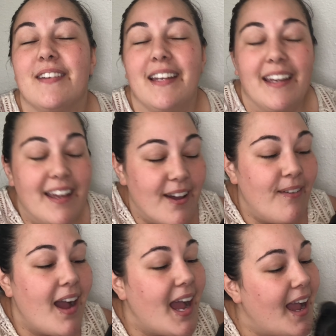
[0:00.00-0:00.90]

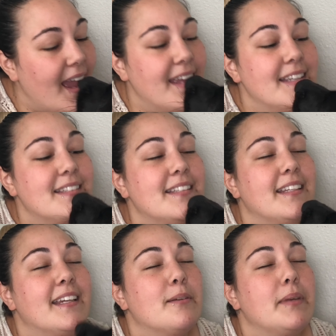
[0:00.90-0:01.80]
video. Hi,
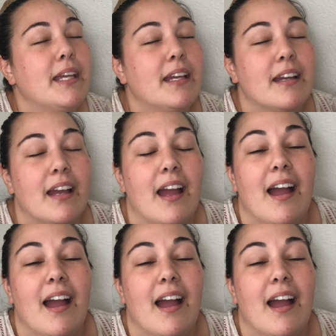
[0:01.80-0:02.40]
Sammy.